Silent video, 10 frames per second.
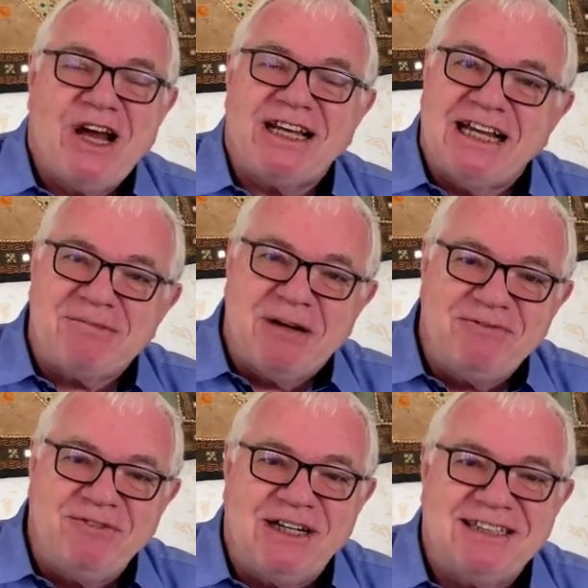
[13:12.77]
And like my
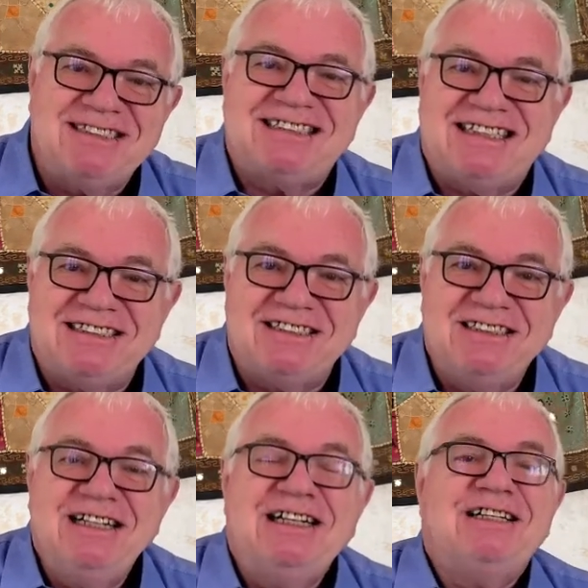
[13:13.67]
father said,
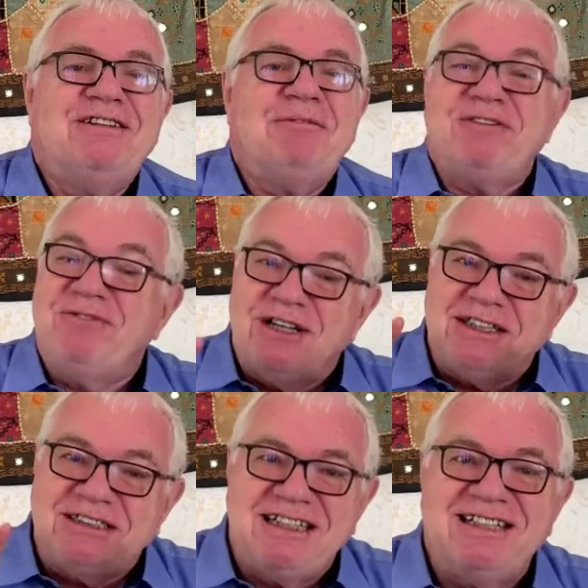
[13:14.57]

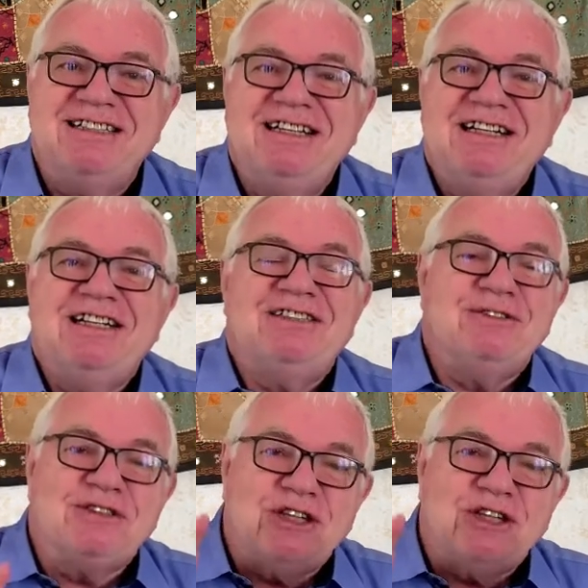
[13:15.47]
there is